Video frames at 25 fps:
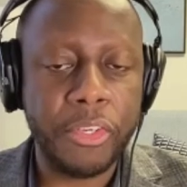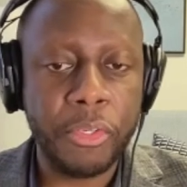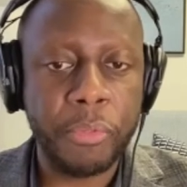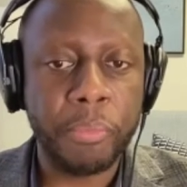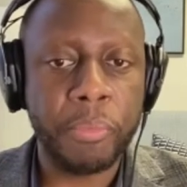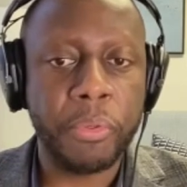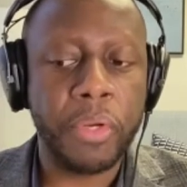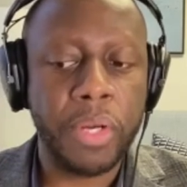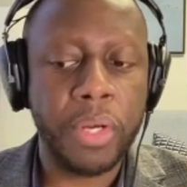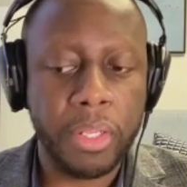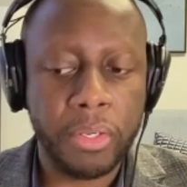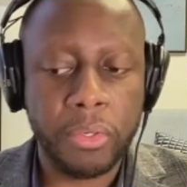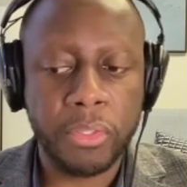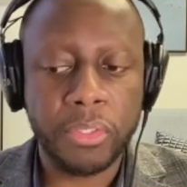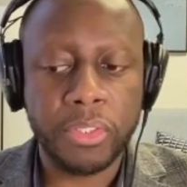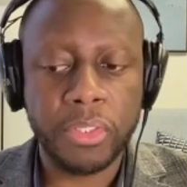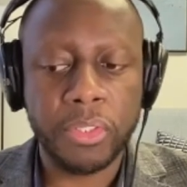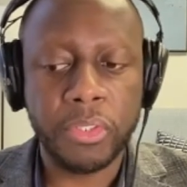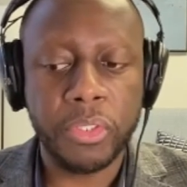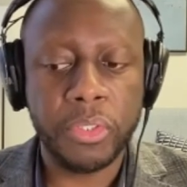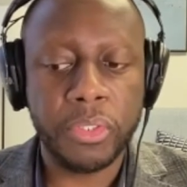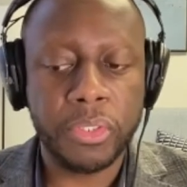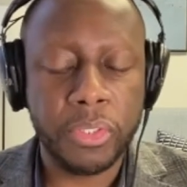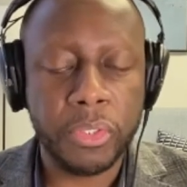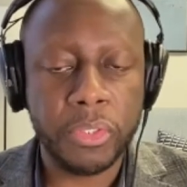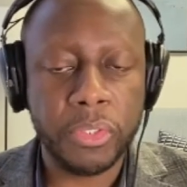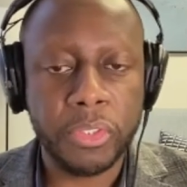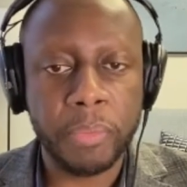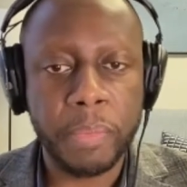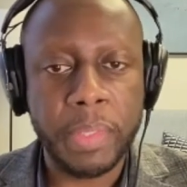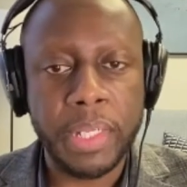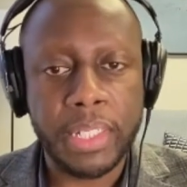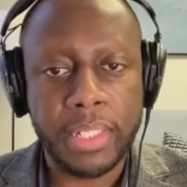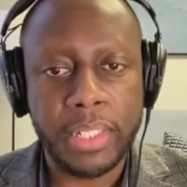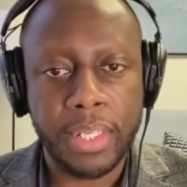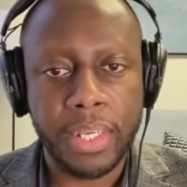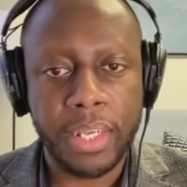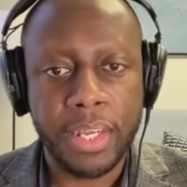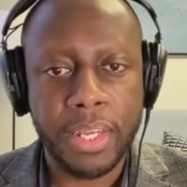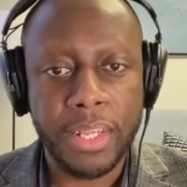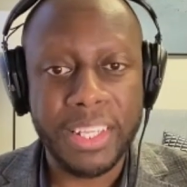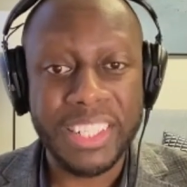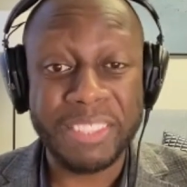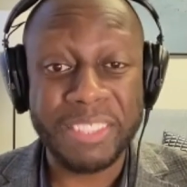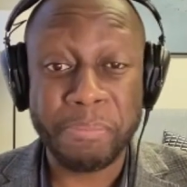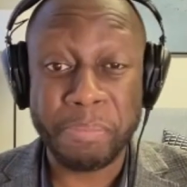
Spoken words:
that you put across on your social media.